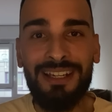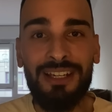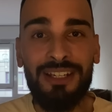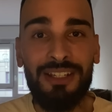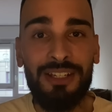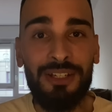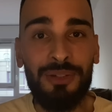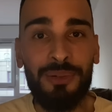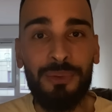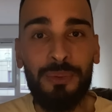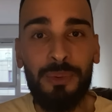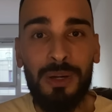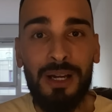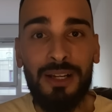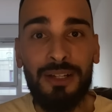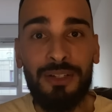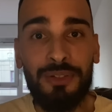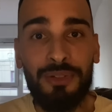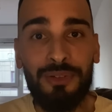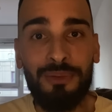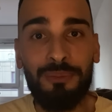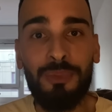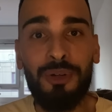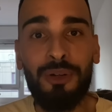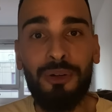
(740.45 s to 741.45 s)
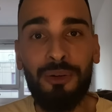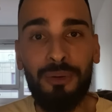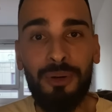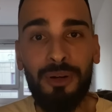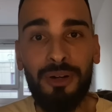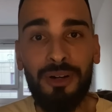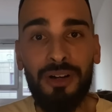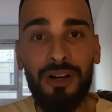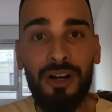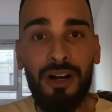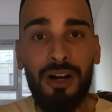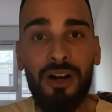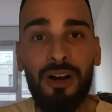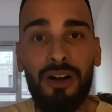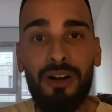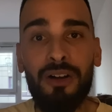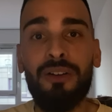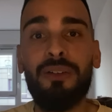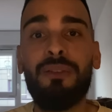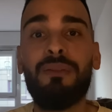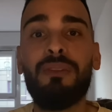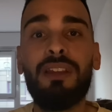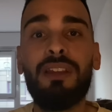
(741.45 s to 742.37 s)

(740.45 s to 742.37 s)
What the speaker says: another one tomorrow or